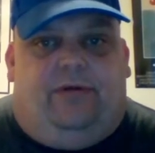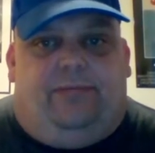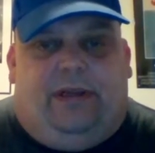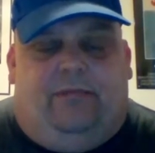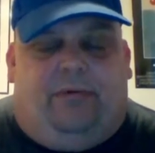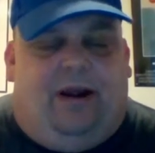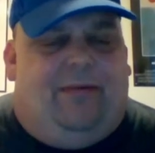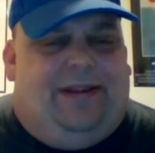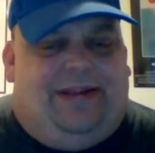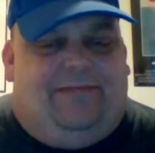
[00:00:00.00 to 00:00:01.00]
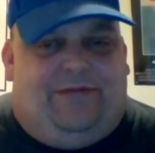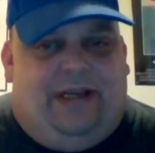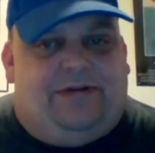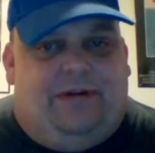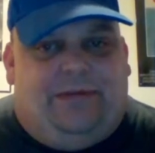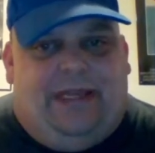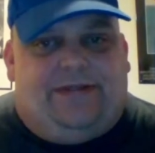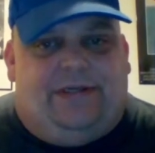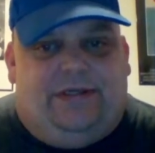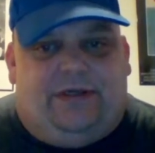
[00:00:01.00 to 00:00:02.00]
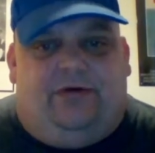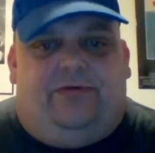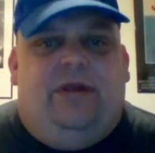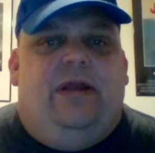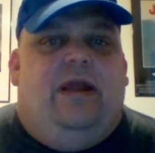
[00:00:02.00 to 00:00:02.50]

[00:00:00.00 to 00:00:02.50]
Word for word: has become prominent. I think they've changed the name to Kansas City Joe's.